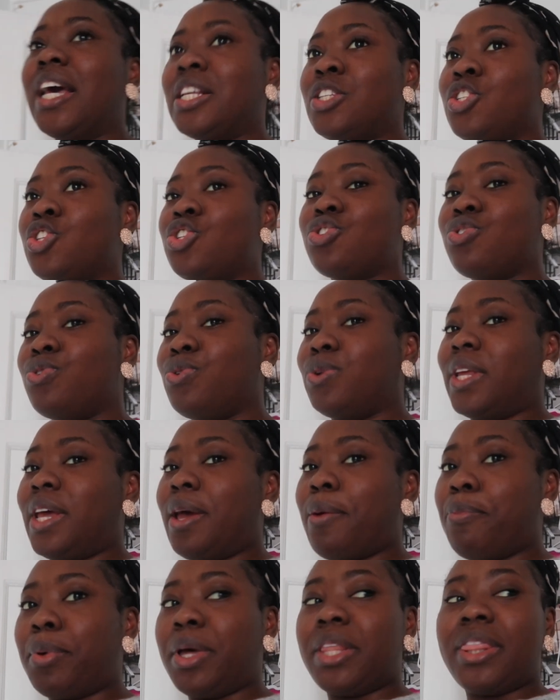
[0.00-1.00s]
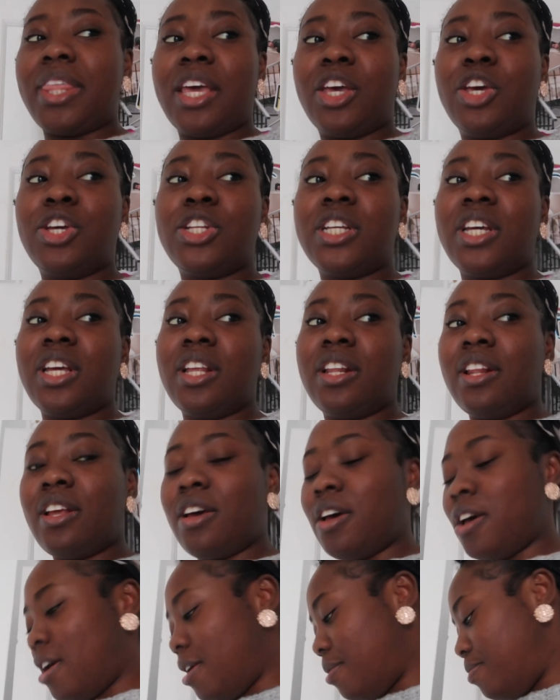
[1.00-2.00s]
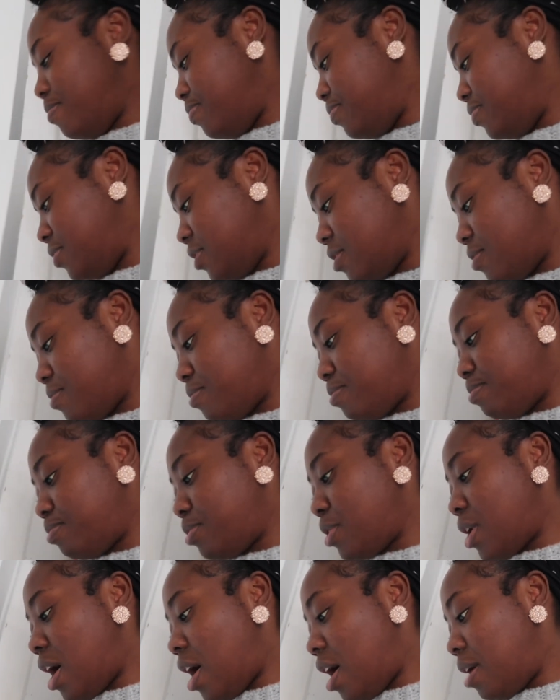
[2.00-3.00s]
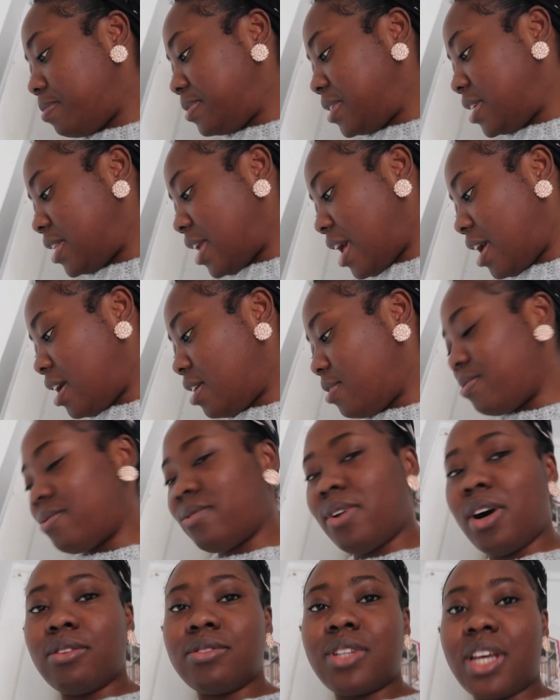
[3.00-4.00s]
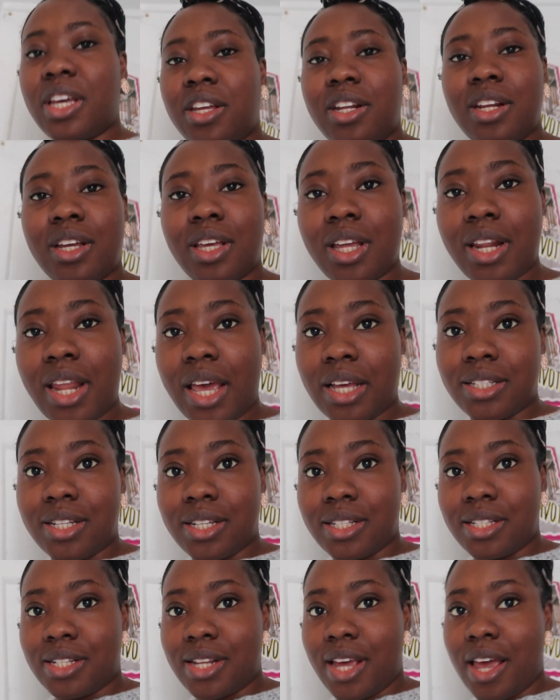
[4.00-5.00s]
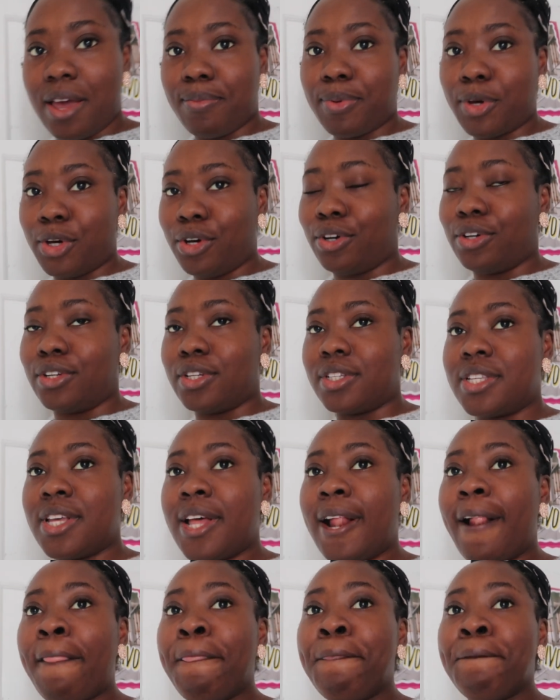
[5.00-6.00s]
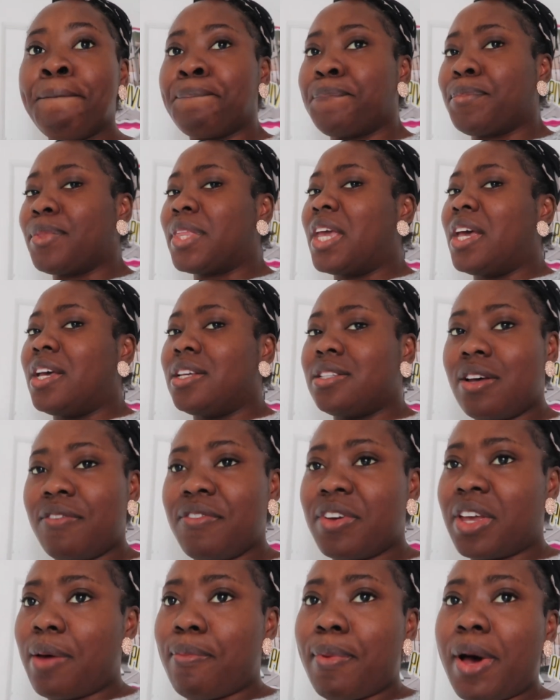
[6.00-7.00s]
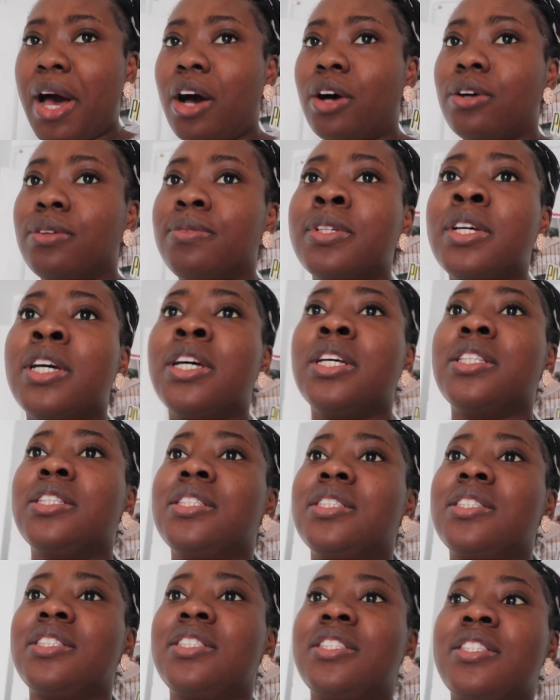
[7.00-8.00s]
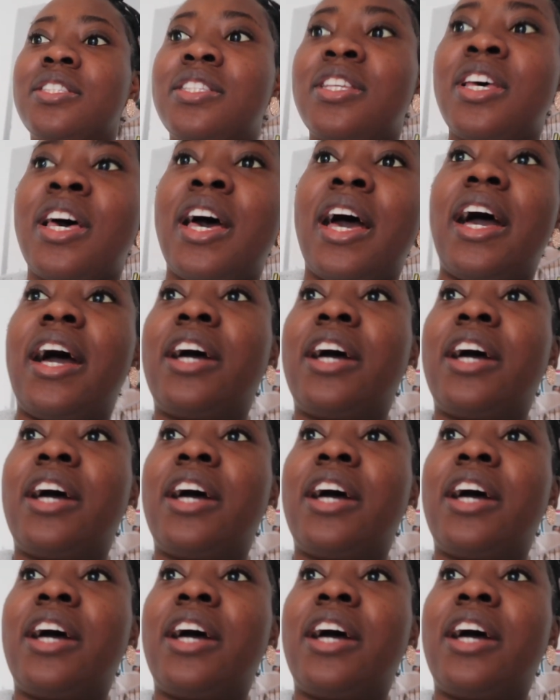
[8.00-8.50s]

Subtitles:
installed it, but they couldn't put it up today. Well, they couldn't connect it today because something about the